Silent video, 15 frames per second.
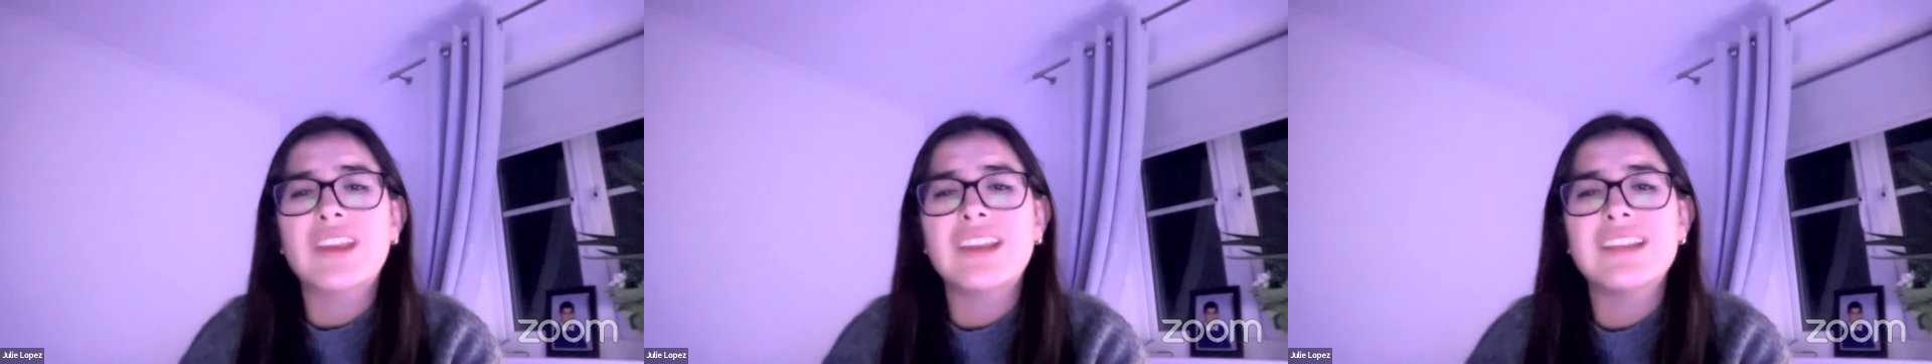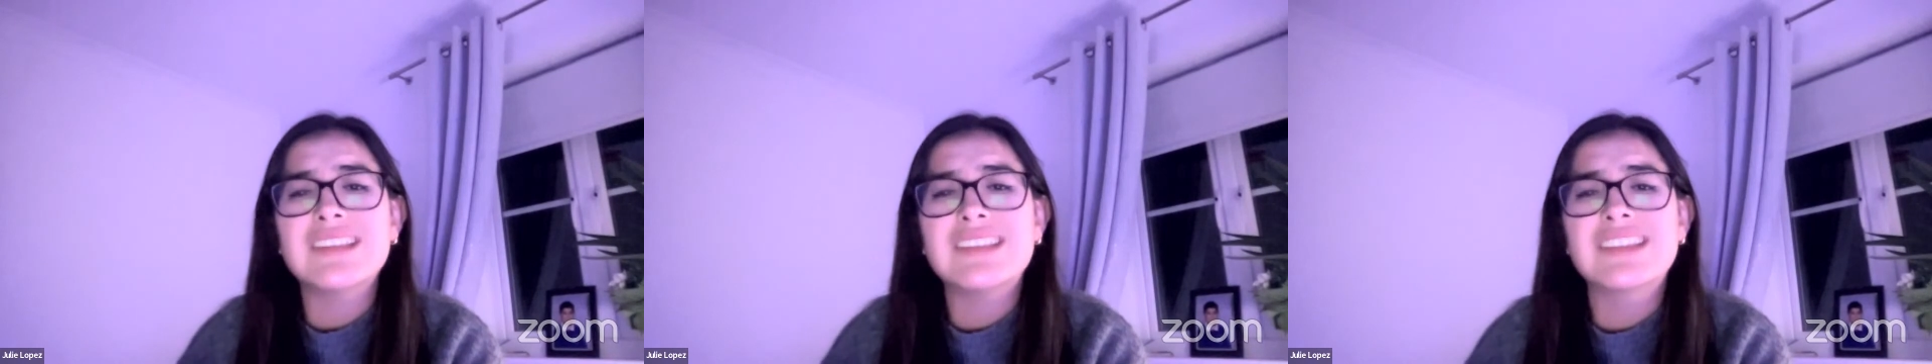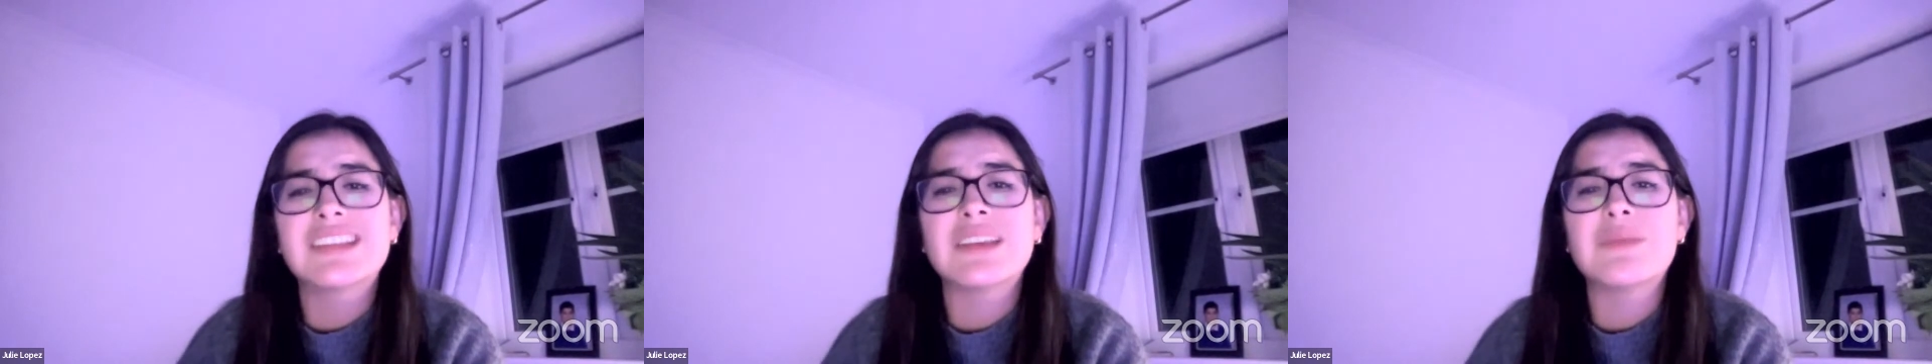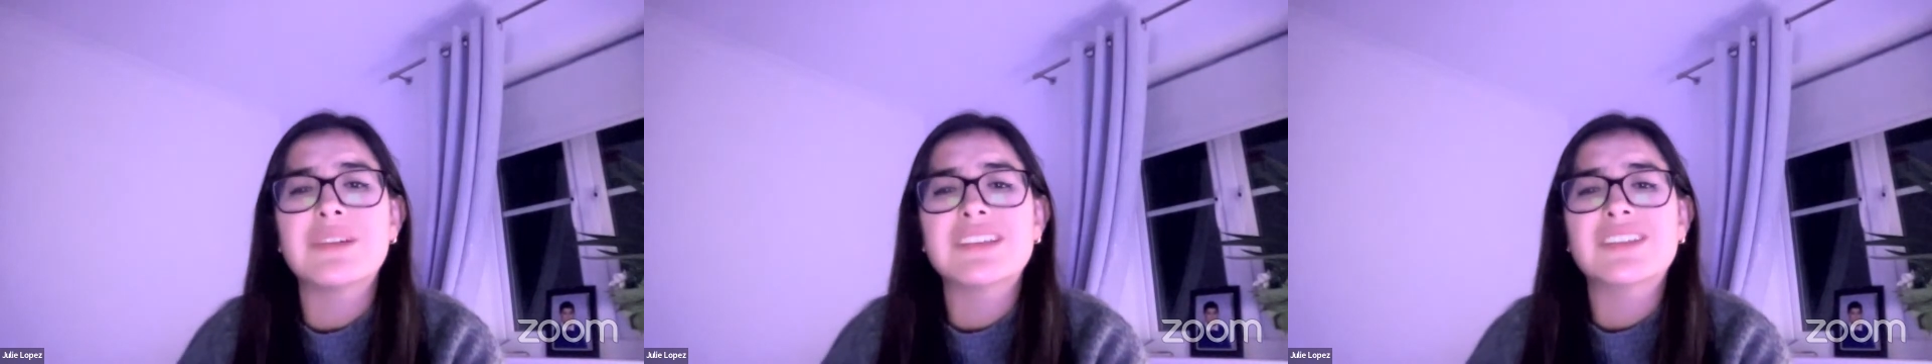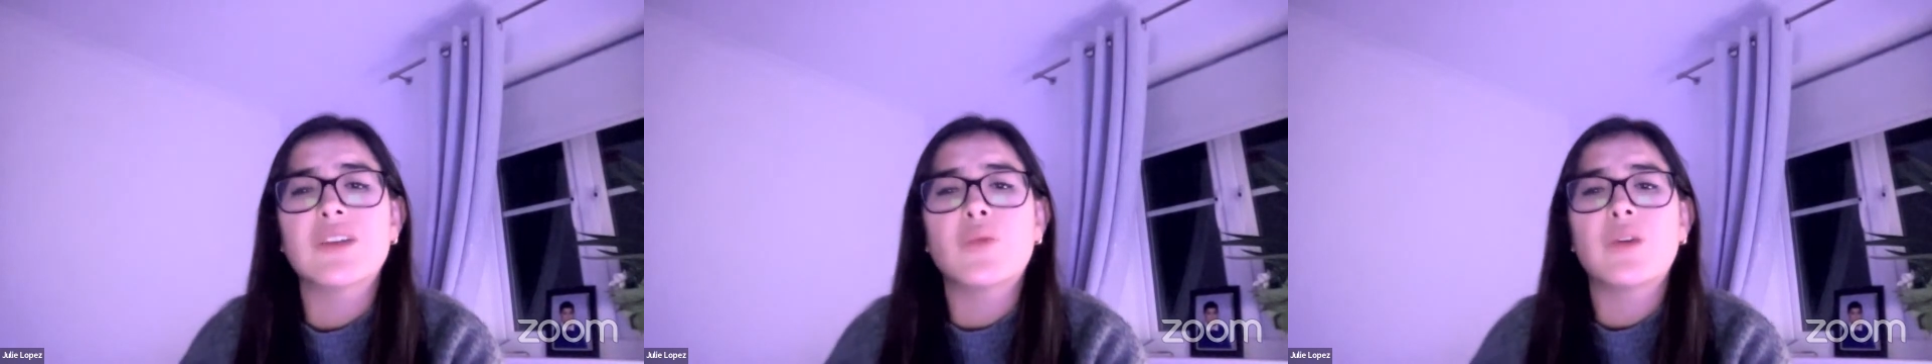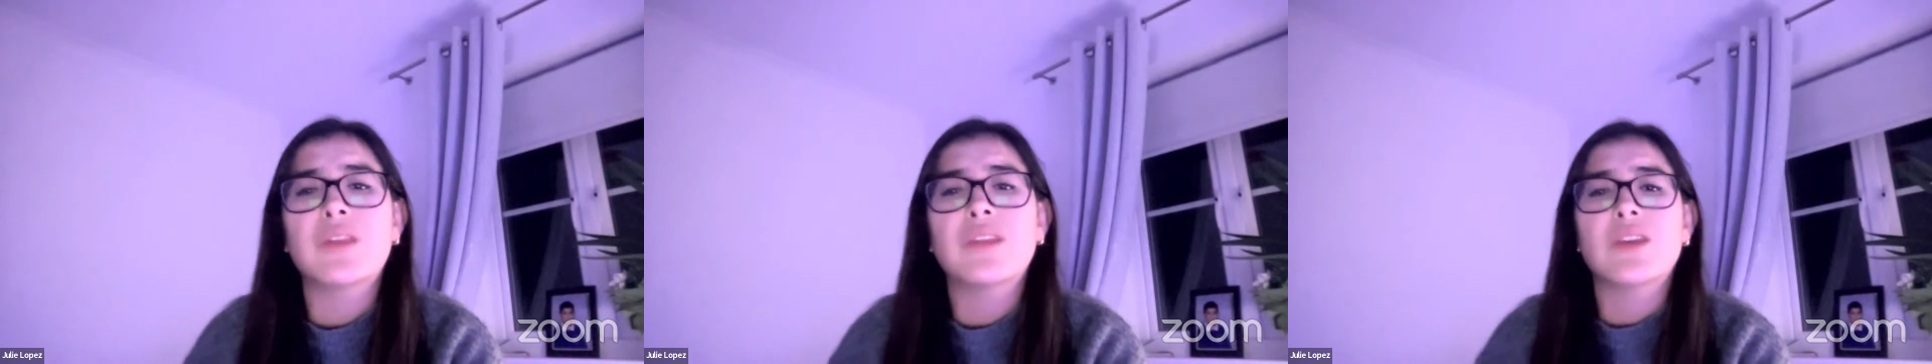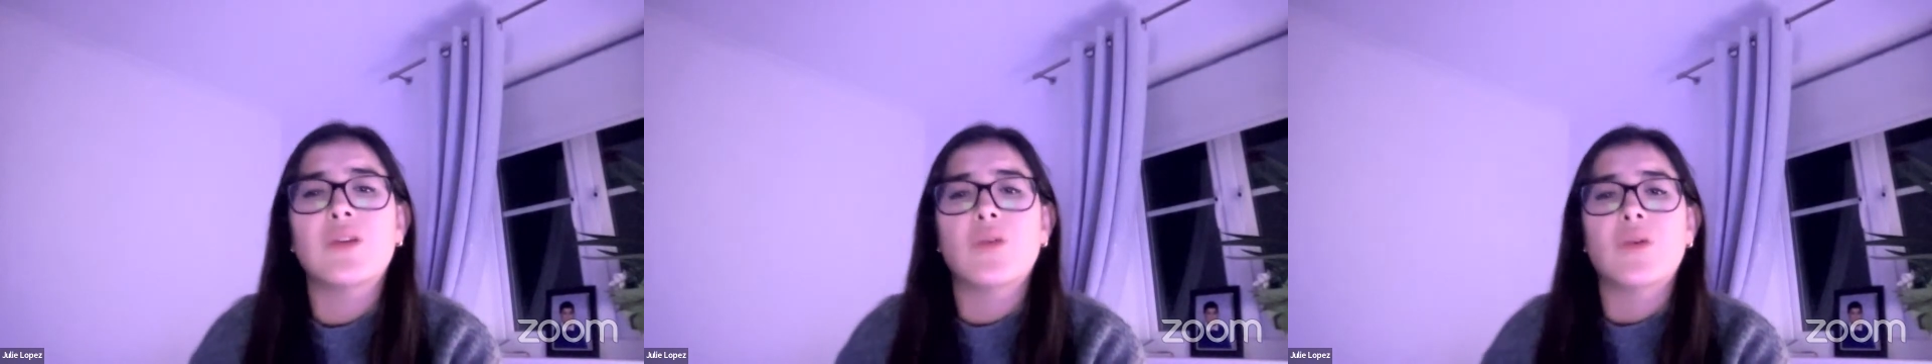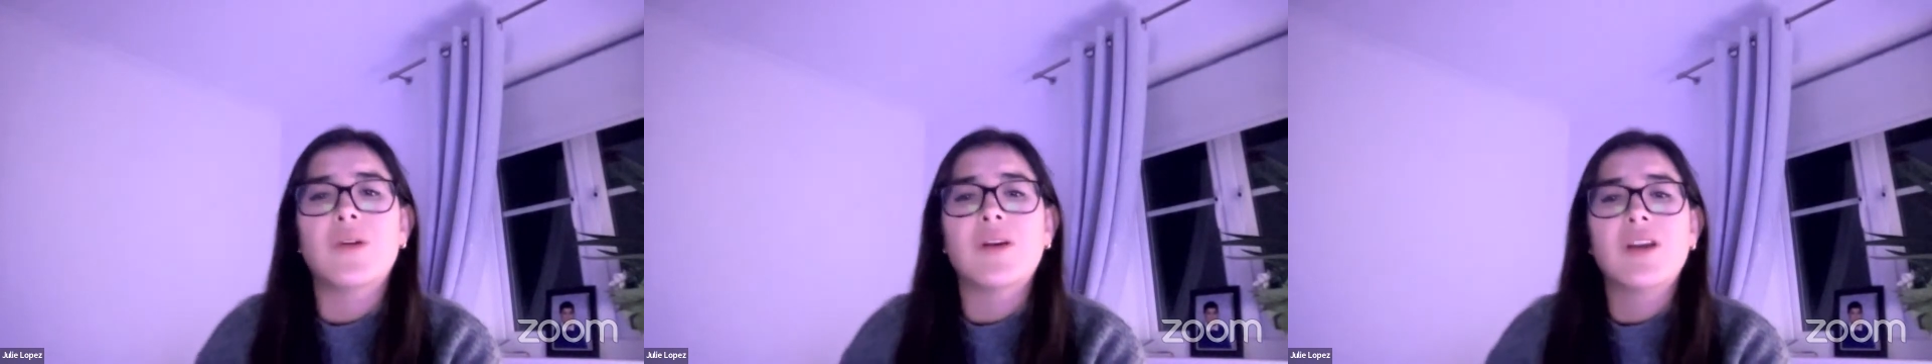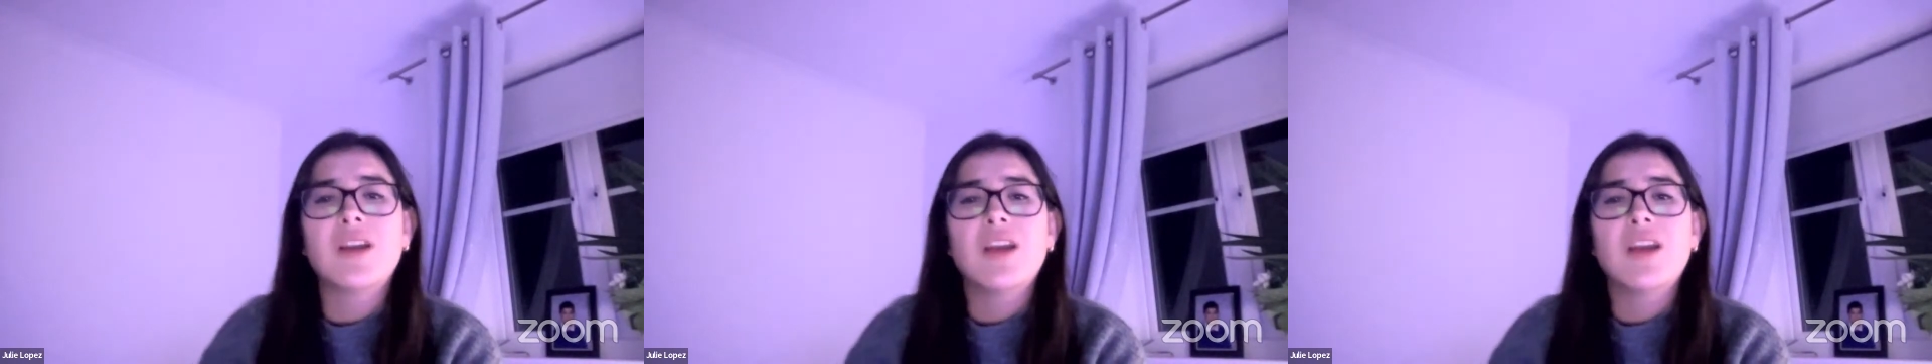in intimacy with you.